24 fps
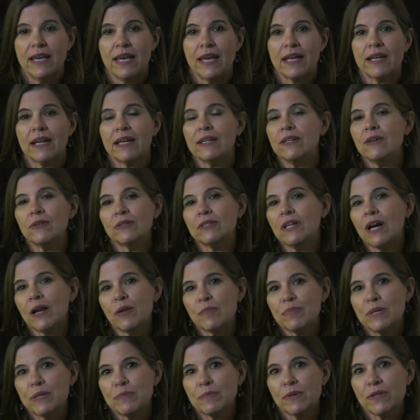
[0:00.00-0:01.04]
And I know a lot
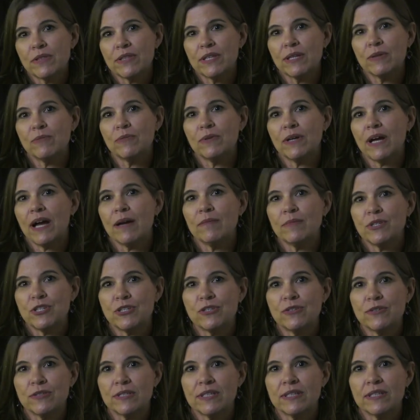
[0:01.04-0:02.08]
of people think, well, I'm
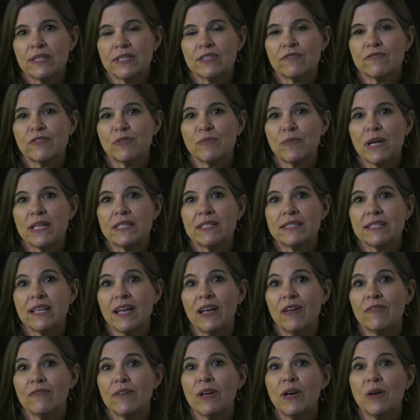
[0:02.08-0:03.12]
choosing this for
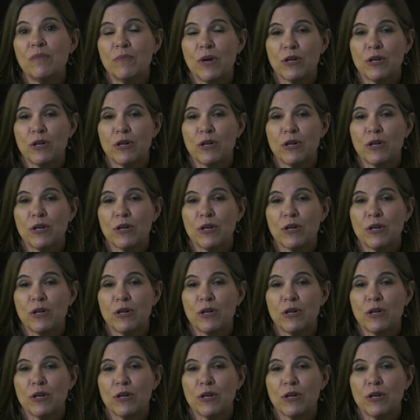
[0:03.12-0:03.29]
myself.